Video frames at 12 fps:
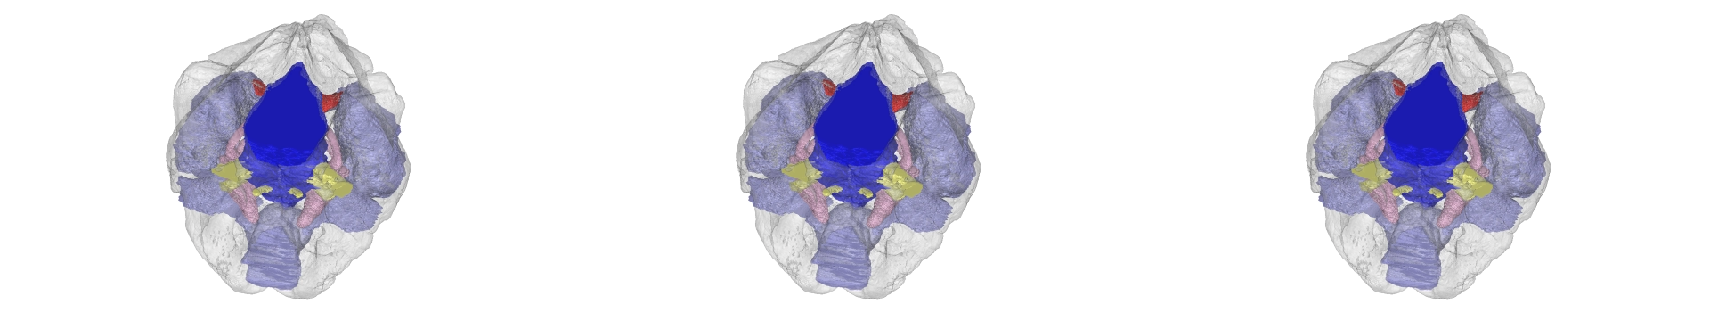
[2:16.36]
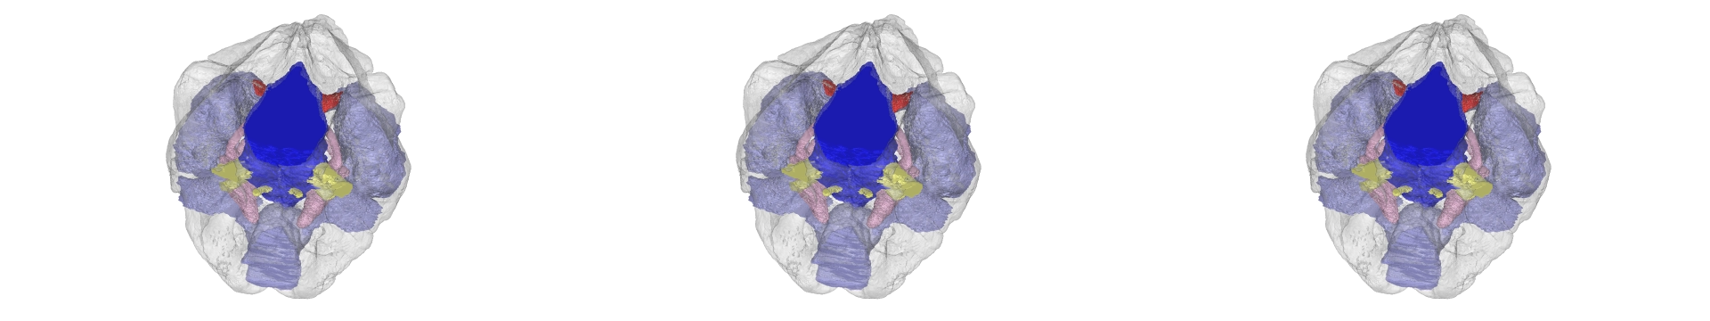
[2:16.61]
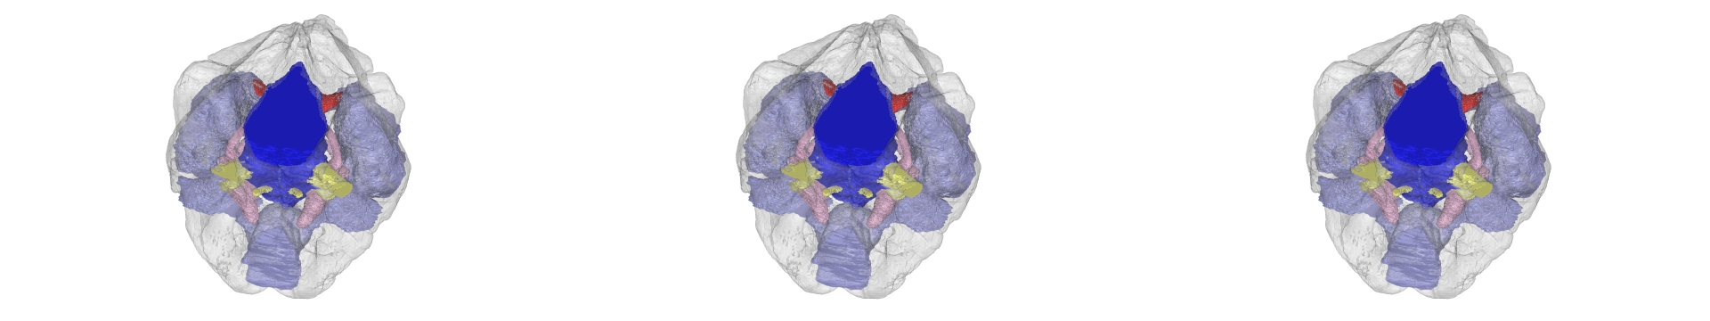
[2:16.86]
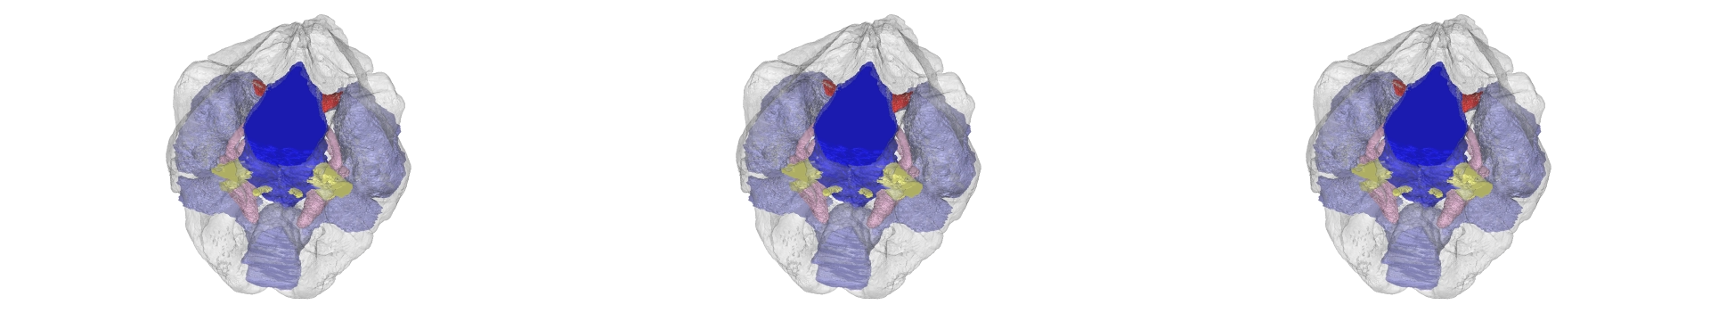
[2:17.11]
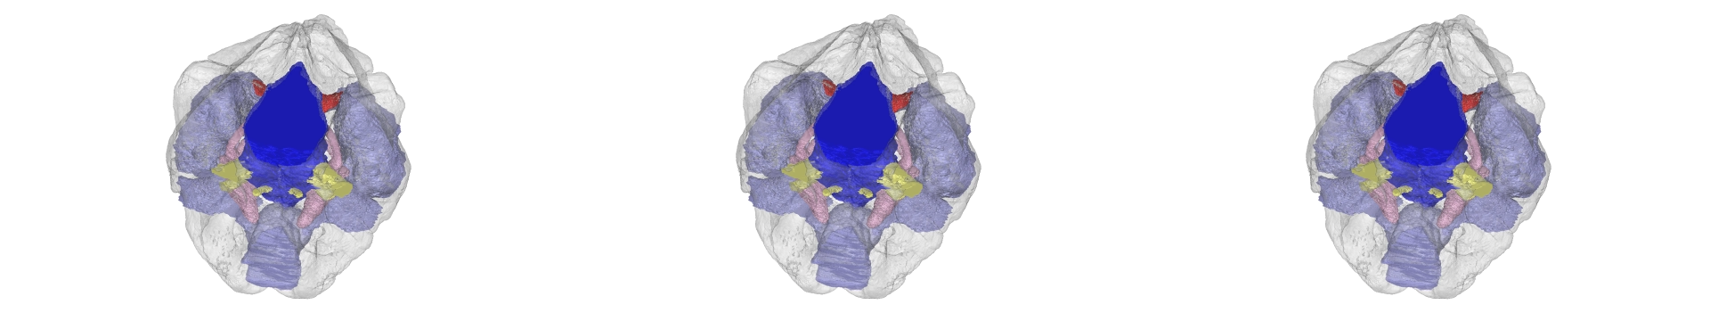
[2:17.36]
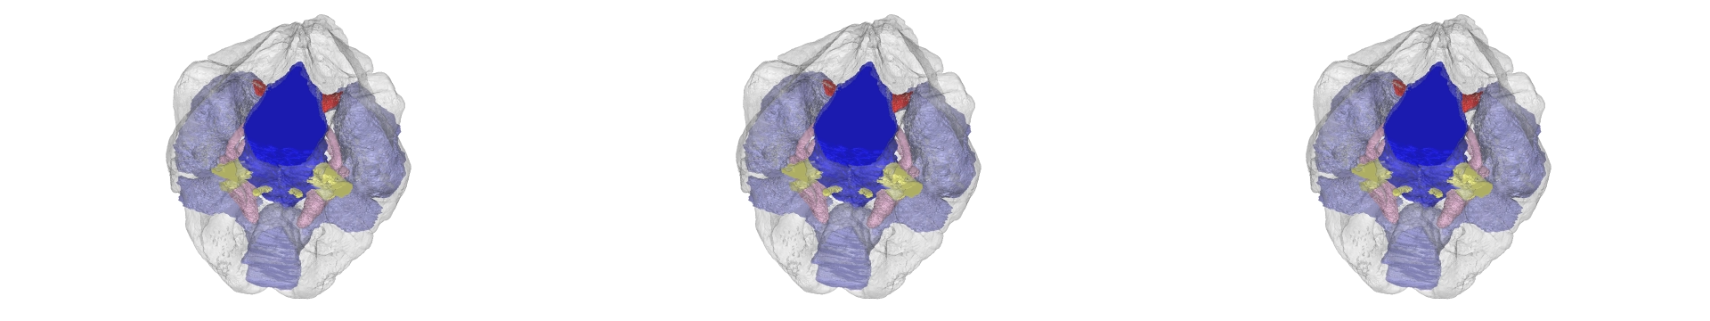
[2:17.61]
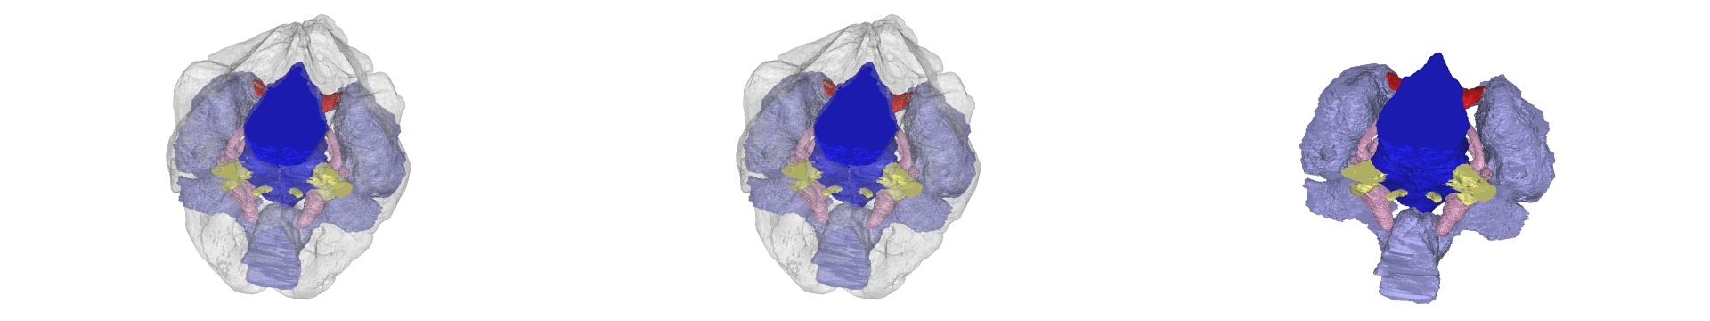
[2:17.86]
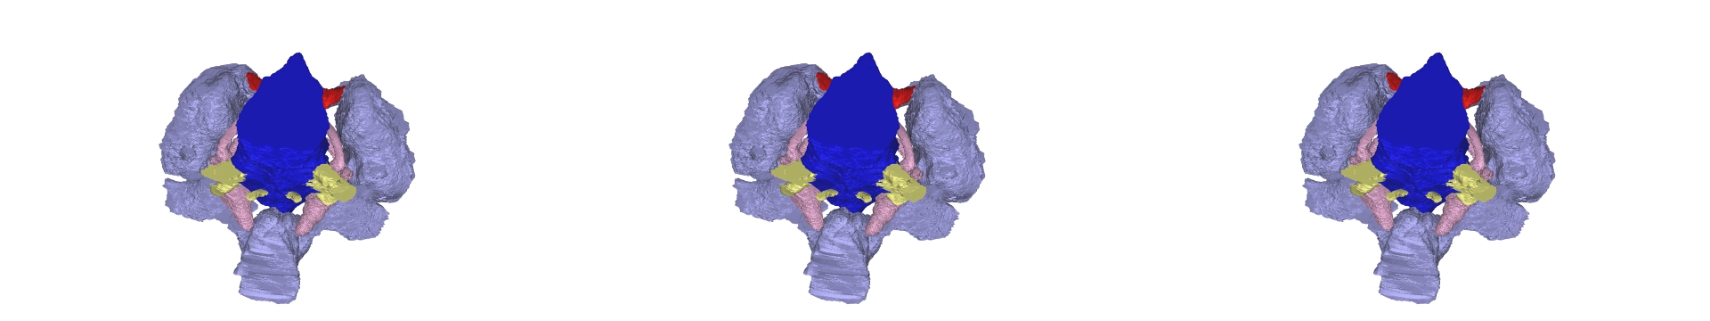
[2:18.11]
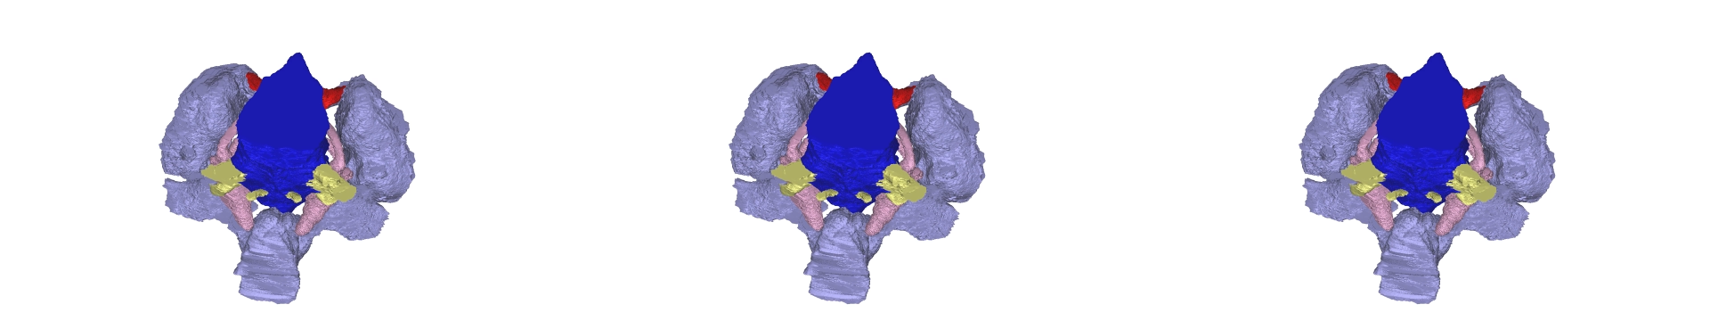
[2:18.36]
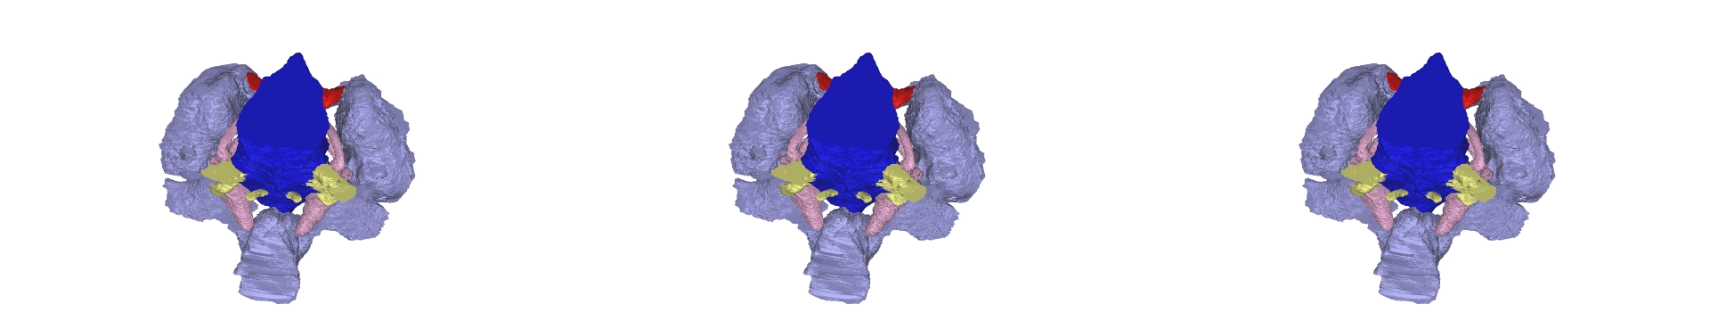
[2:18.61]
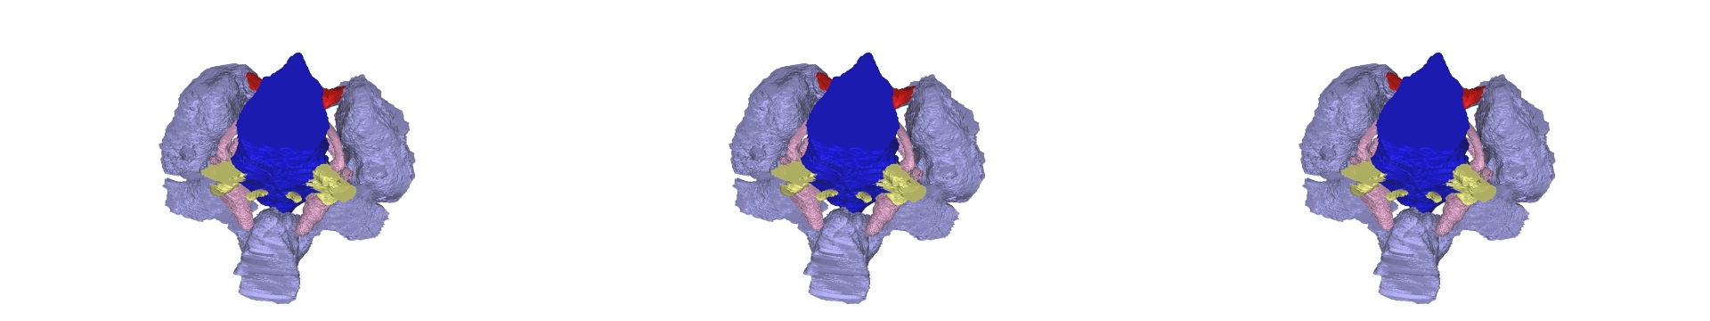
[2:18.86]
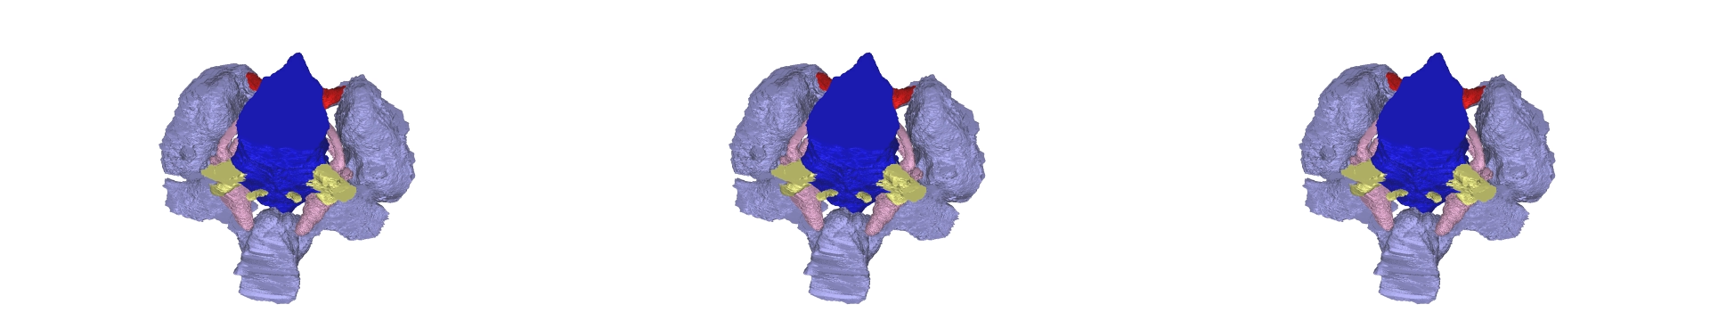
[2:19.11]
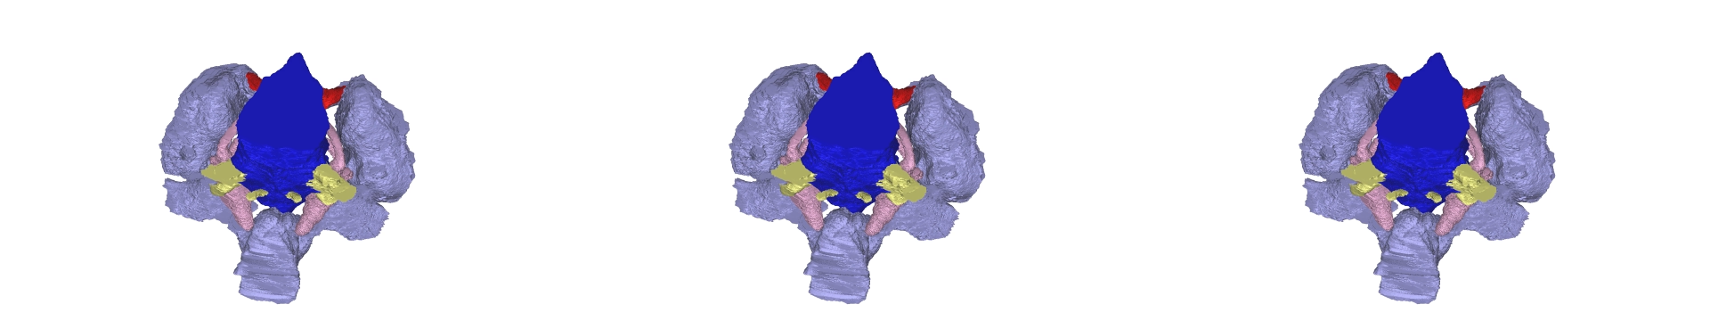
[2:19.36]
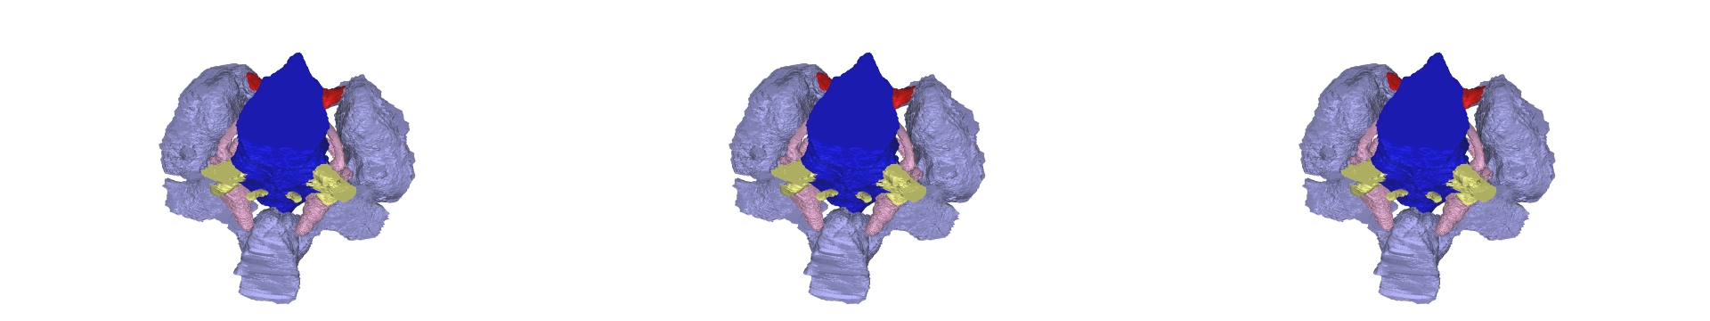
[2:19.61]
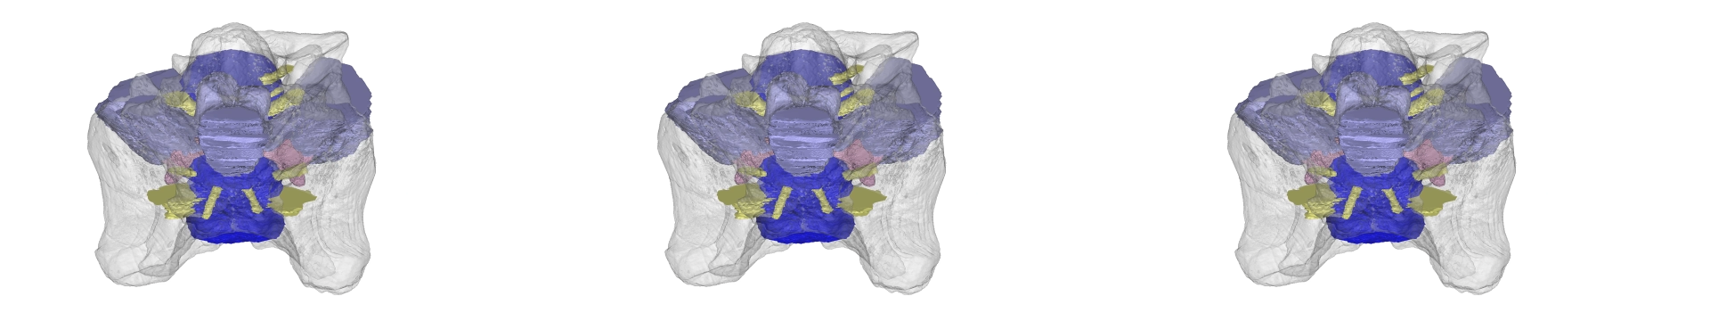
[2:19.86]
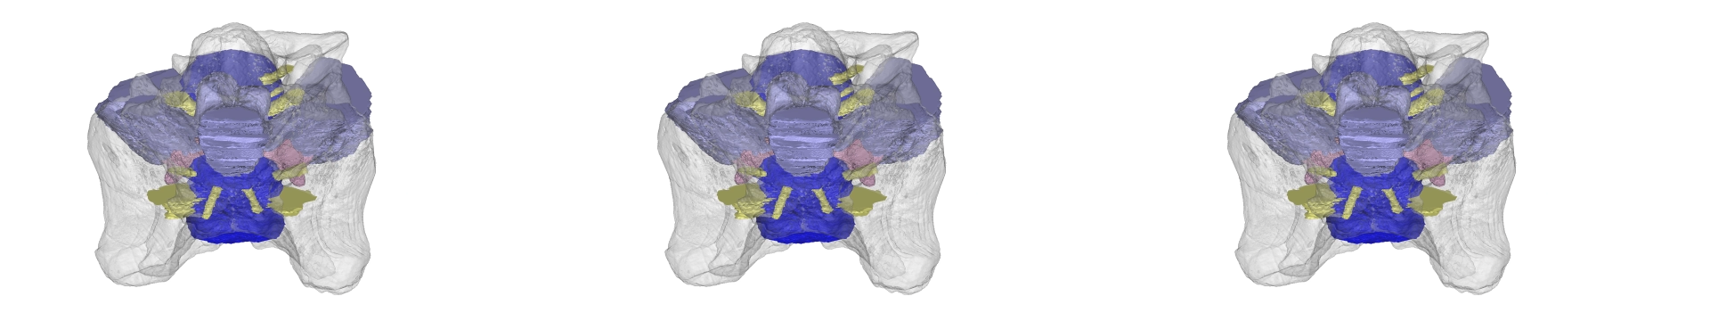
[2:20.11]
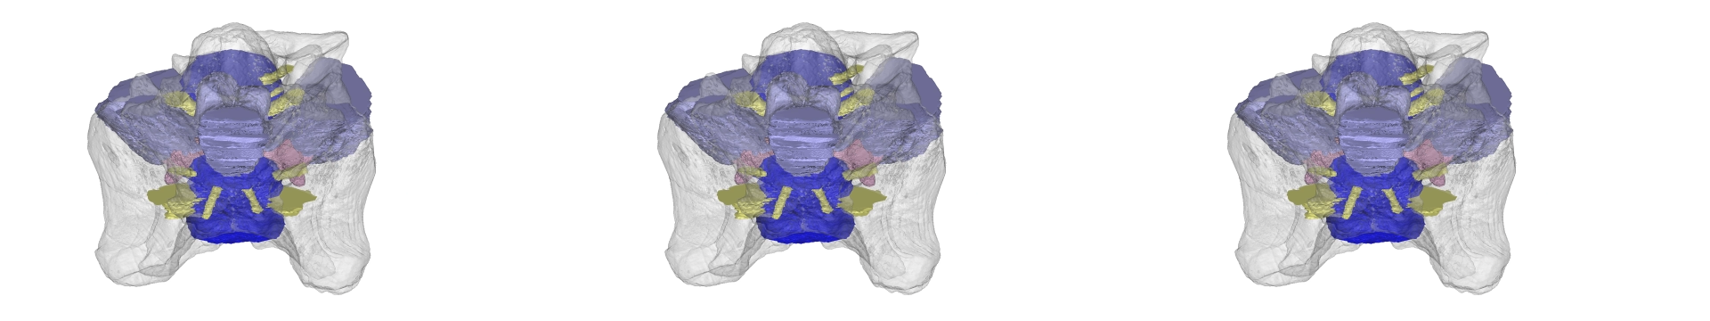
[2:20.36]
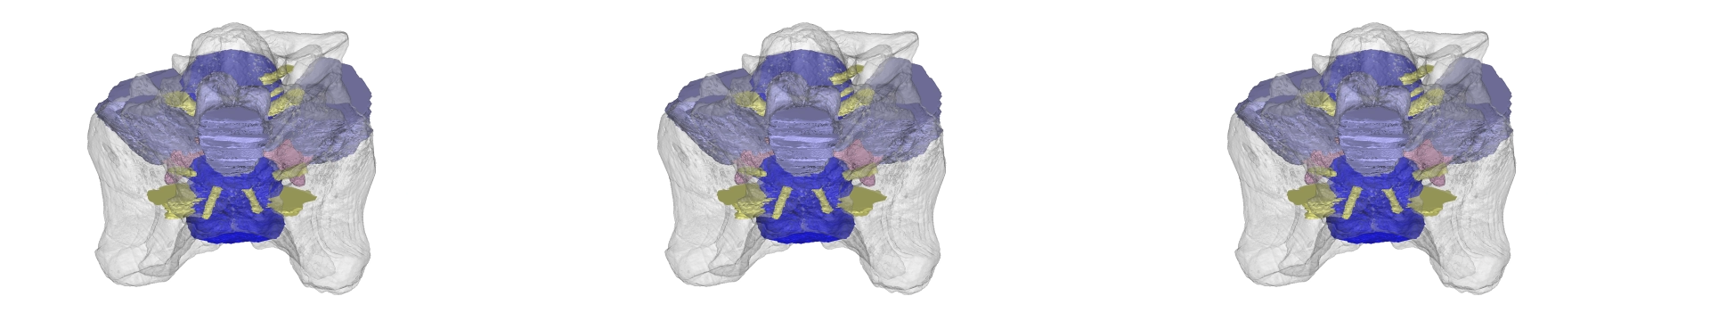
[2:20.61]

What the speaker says: No face is visible, so there are no lips to read.